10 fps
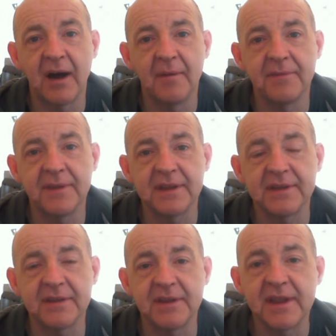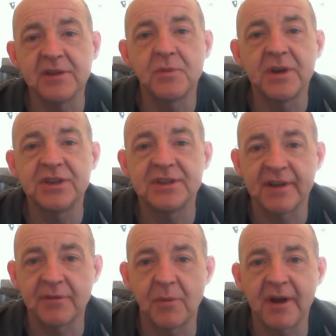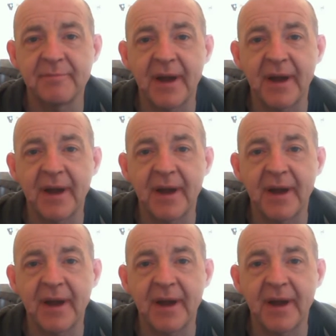these wishes have a way of